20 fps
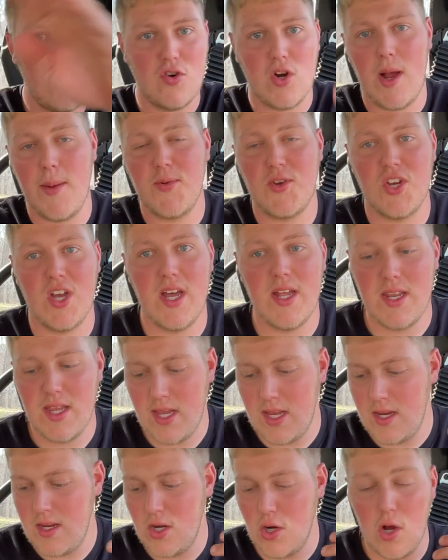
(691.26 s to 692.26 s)
drop shut
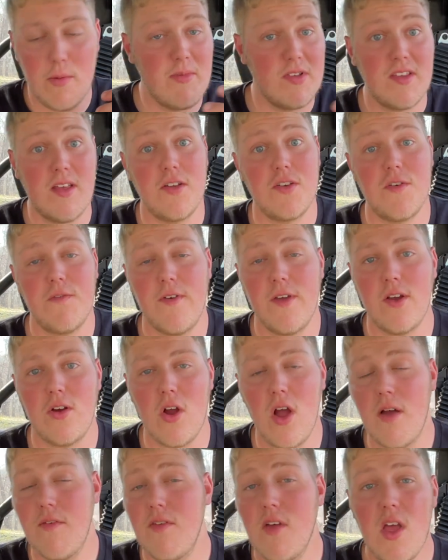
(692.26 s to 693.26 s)
and, you know, almost cut your finger
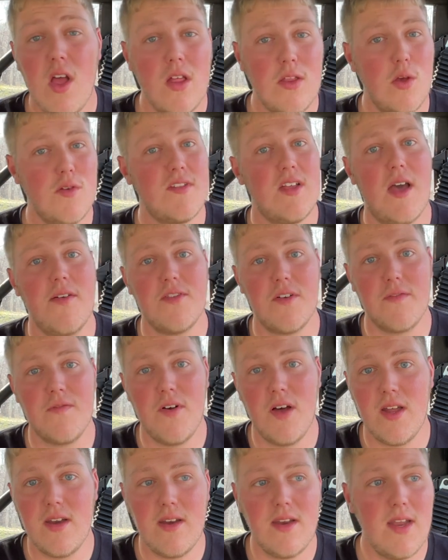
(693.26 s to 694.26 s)
off. Those knives are
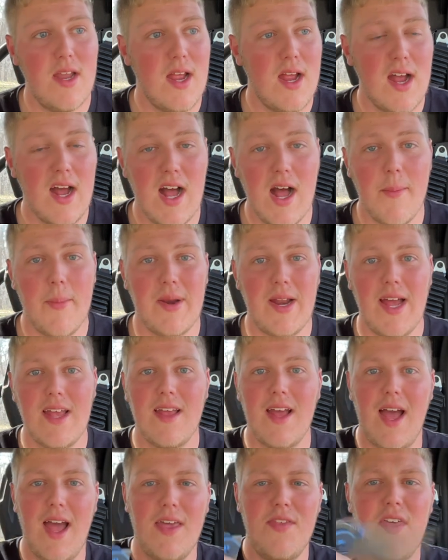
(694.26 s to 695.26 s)
fun. Um, but I,
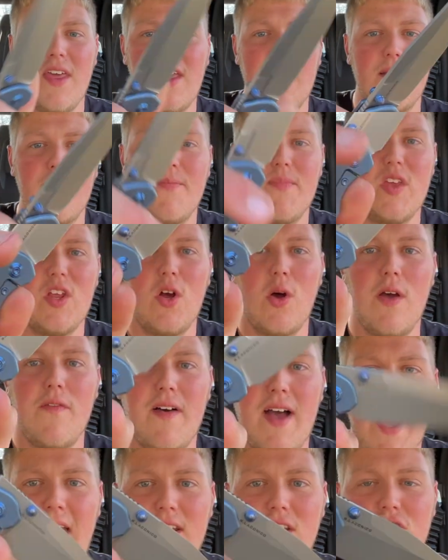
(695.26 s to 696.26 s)
I think, you know, if
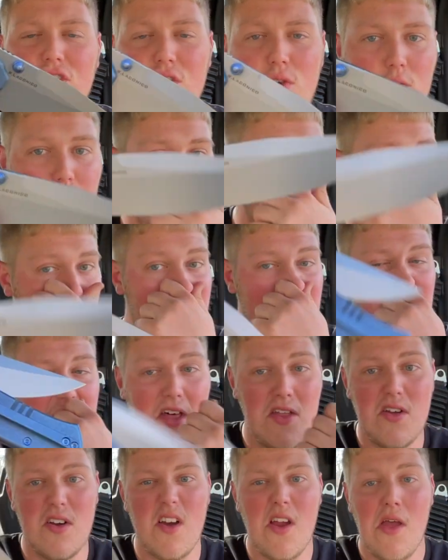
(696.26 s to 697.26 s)
I had to choose one or the
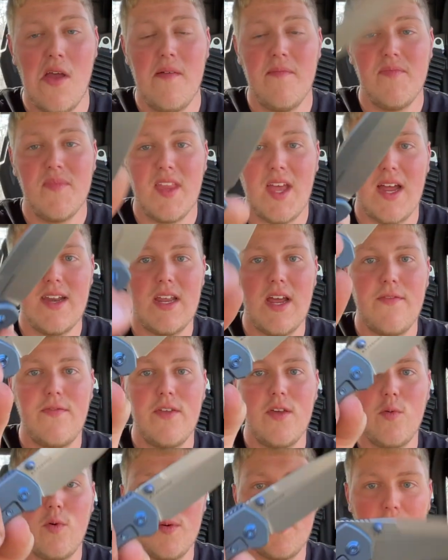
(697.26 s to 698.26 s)
other, I
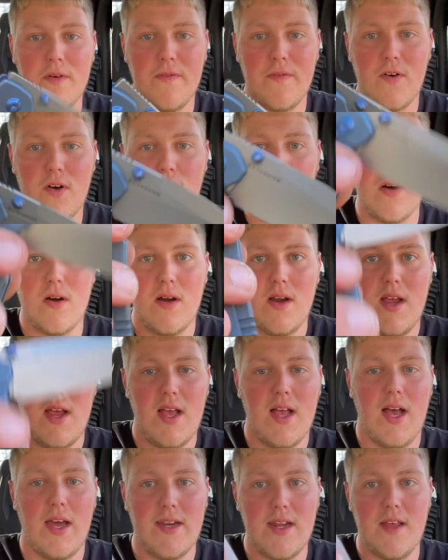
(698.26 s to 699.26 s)
definitely would prefer
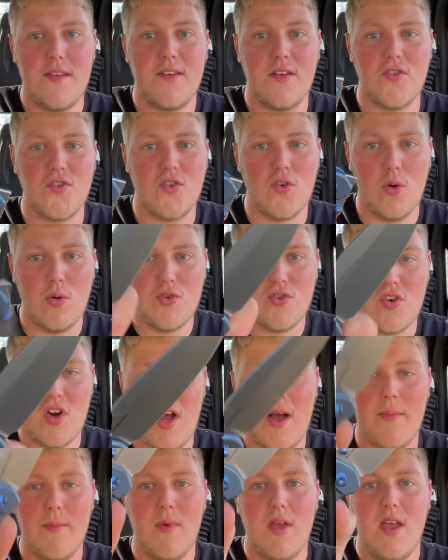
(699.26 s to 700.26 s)
a nice control
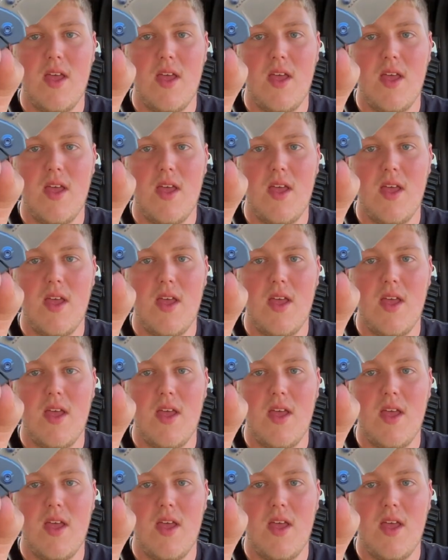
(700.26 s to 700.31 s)
drop